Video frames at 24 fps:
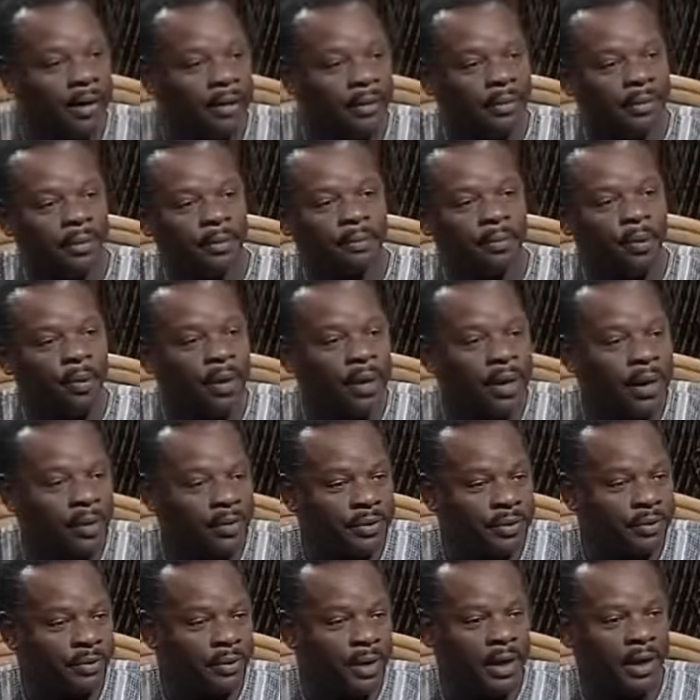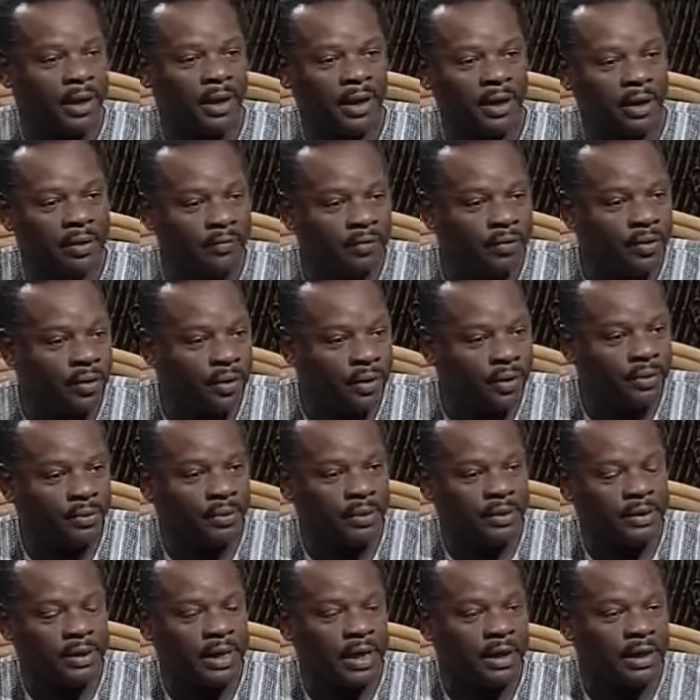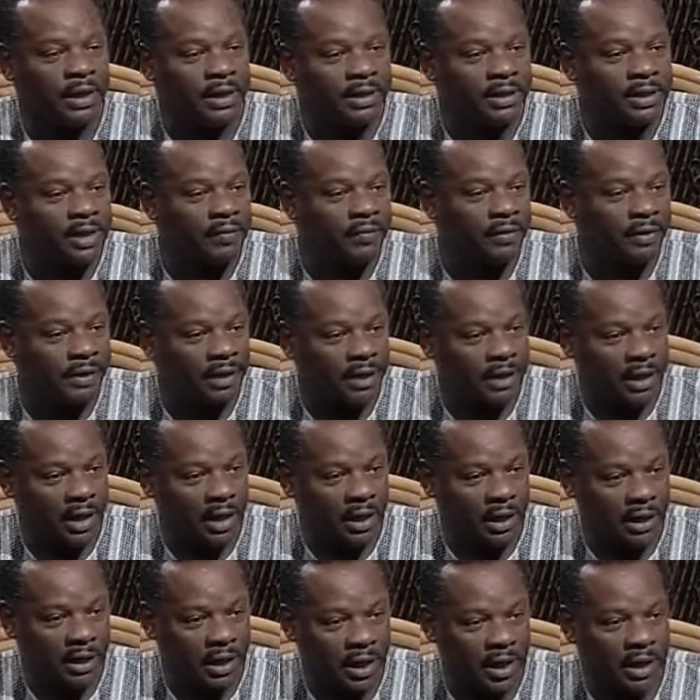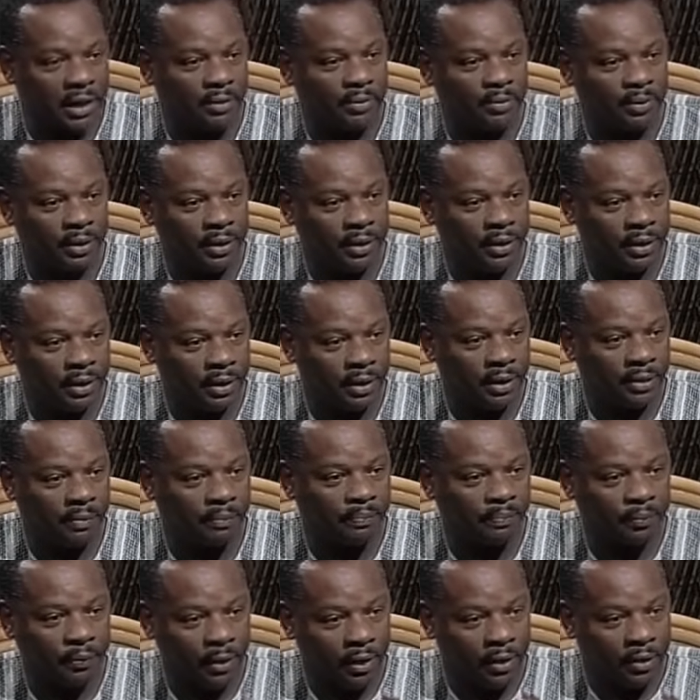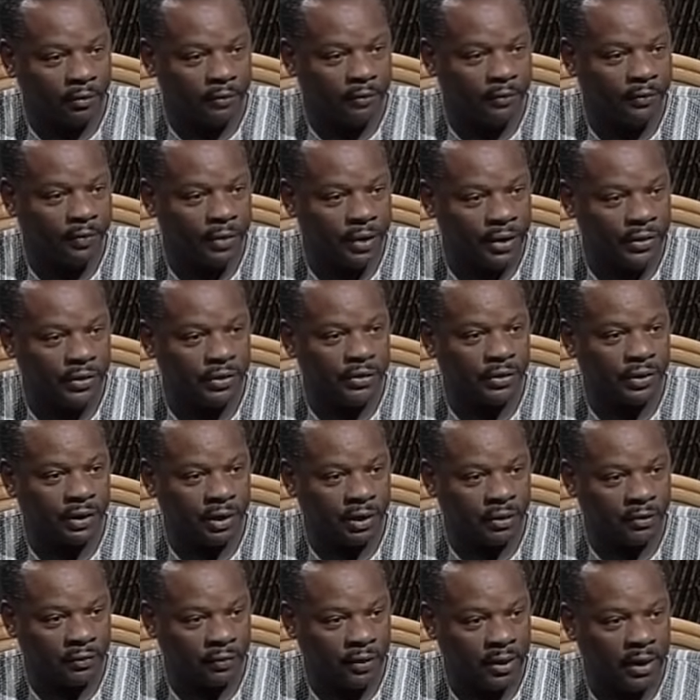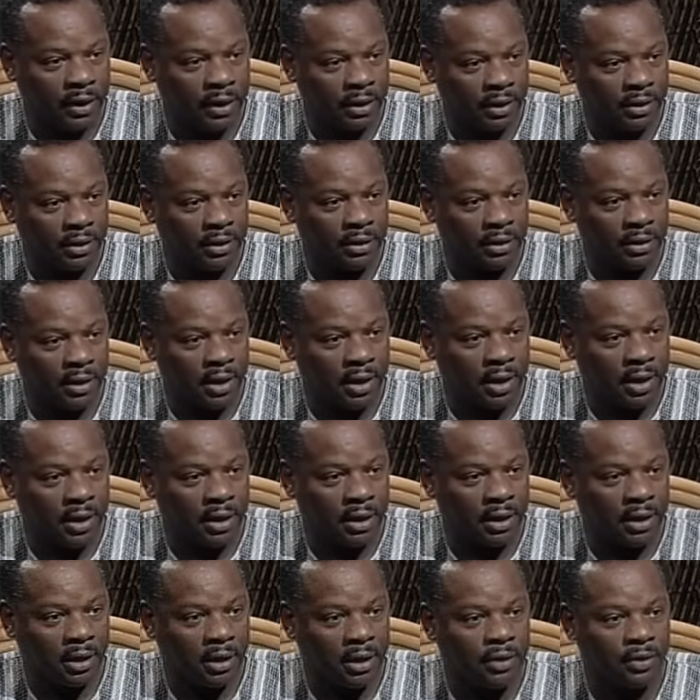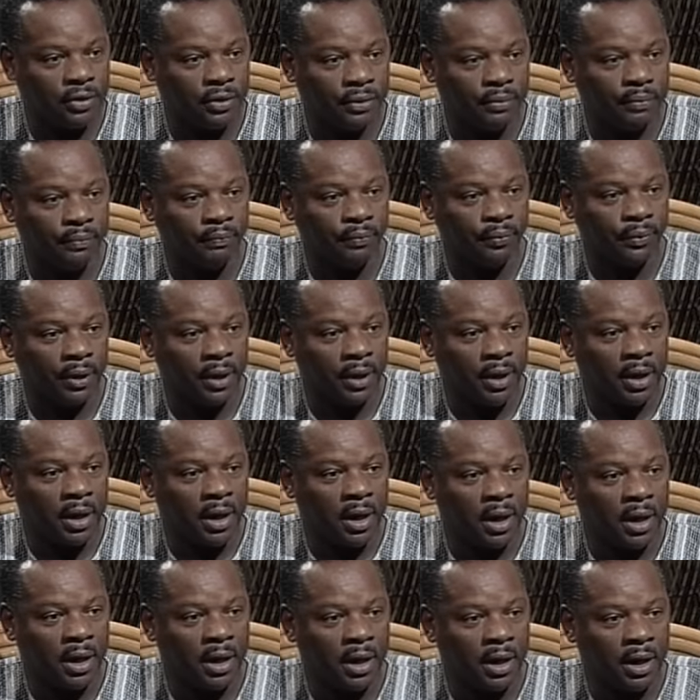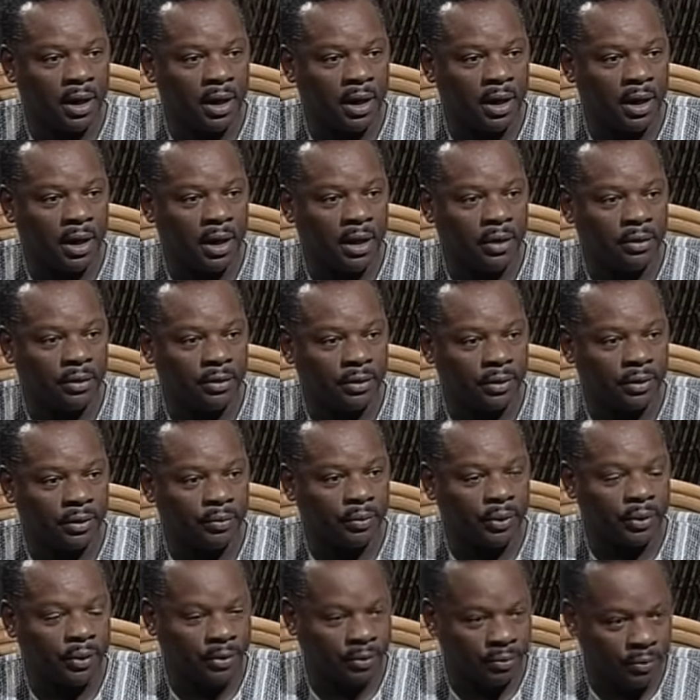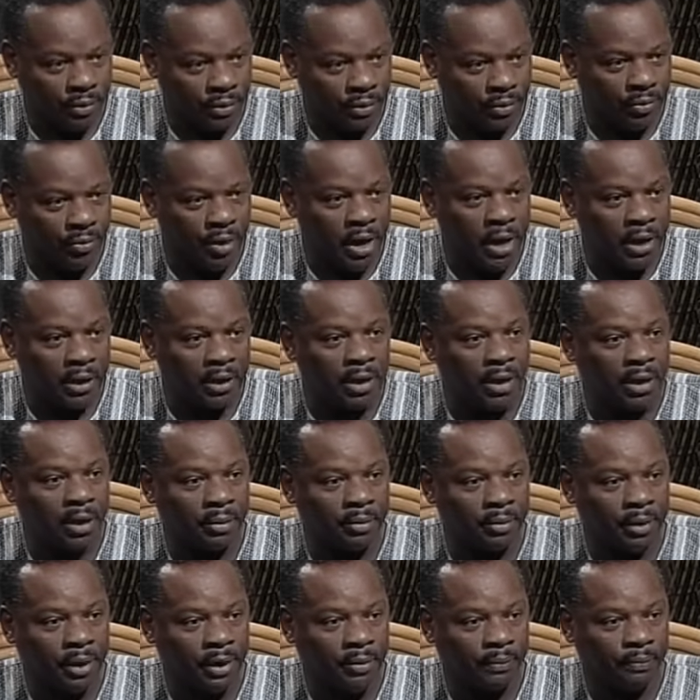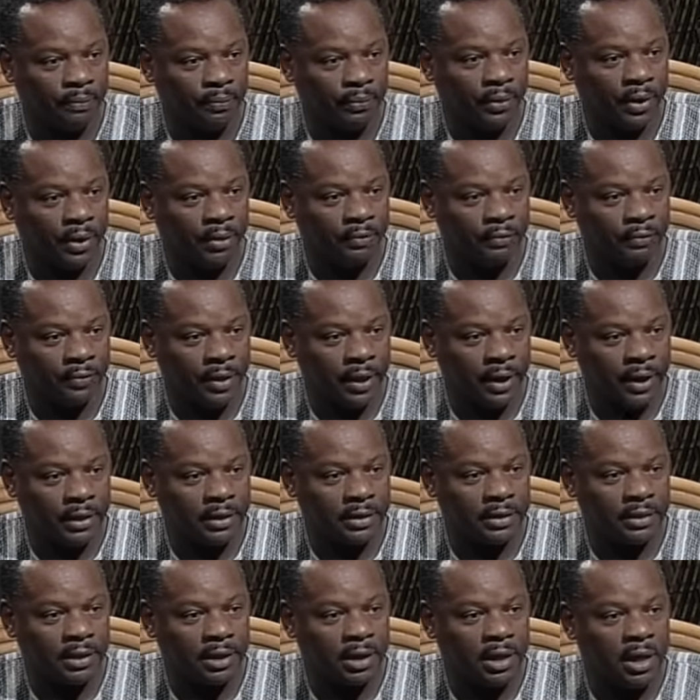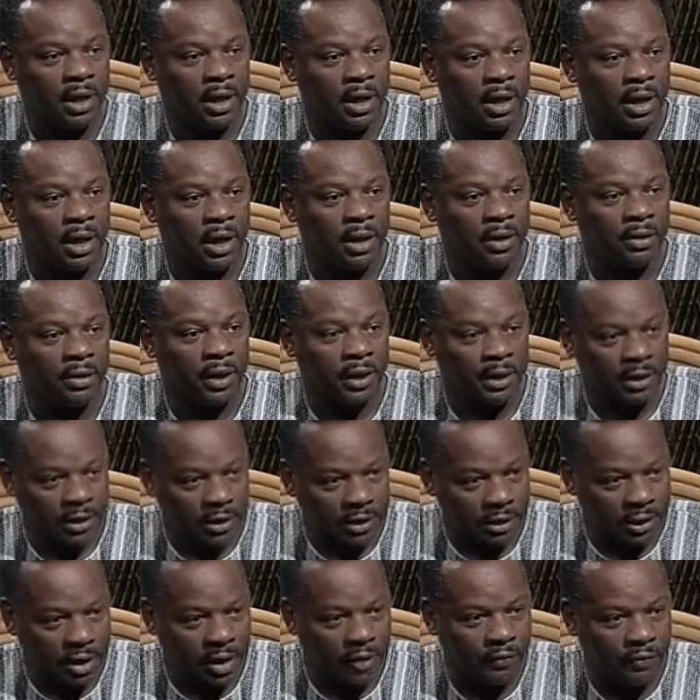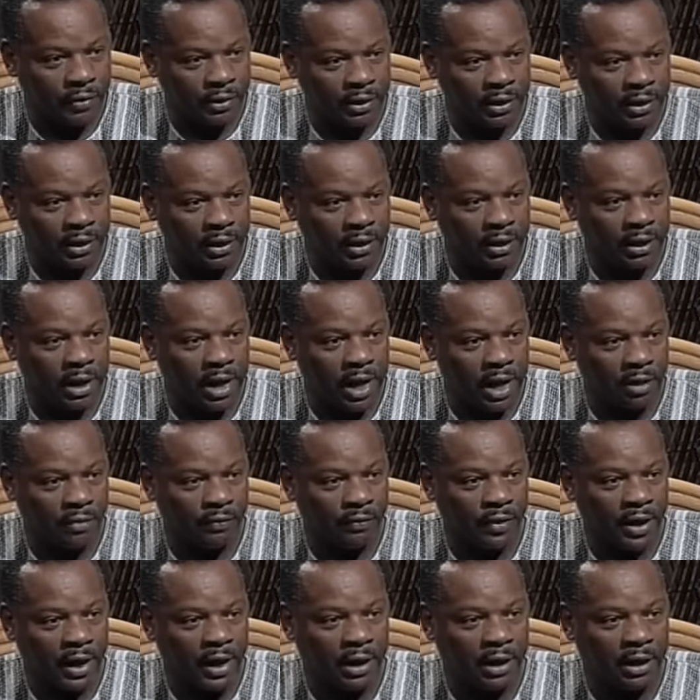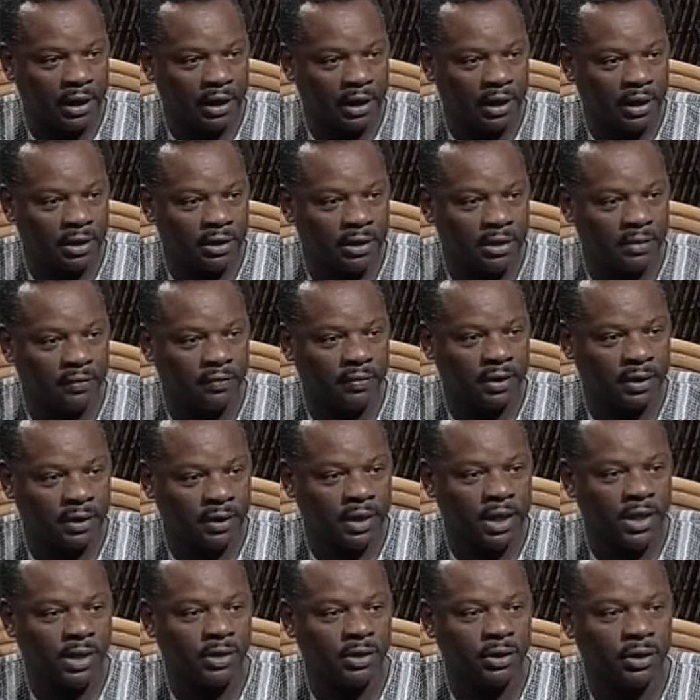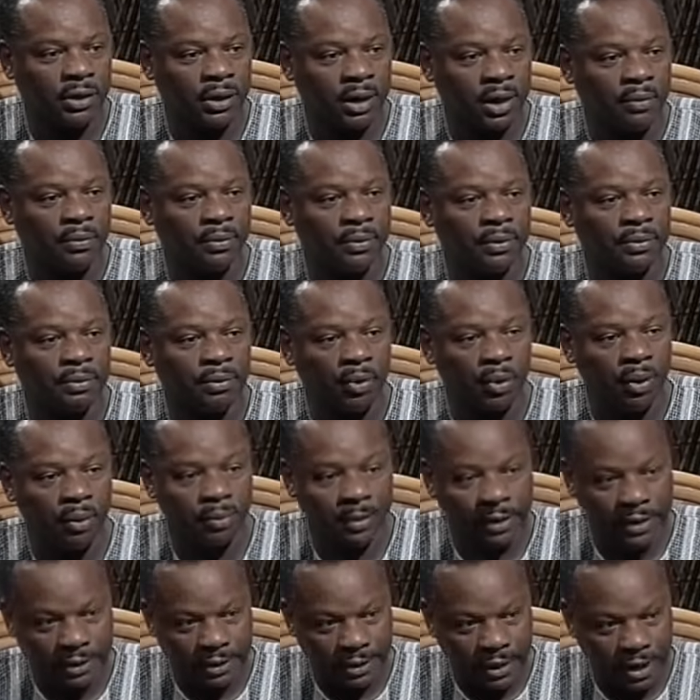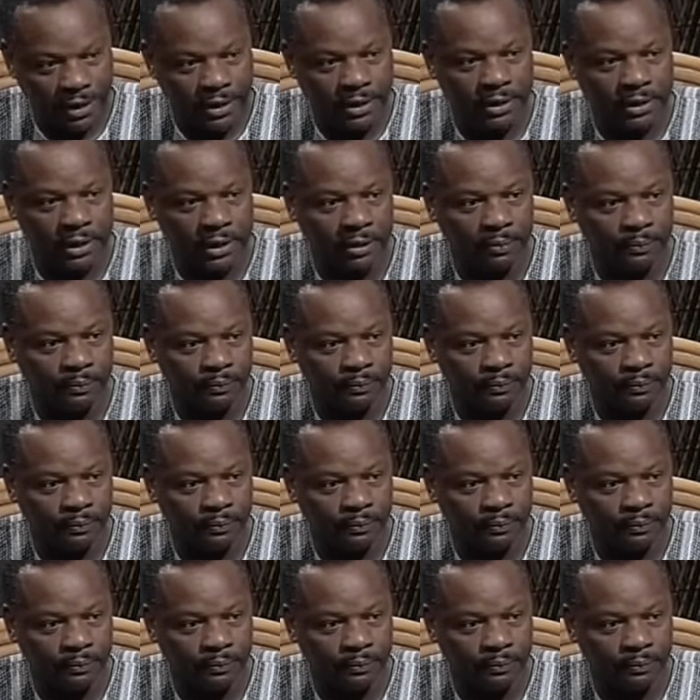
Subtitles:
the point I was making, of course, was that in 1799, when the French invaded Egypt with the Grand Army, of France. They discovered in the Nile Valley a civilization that was more majestic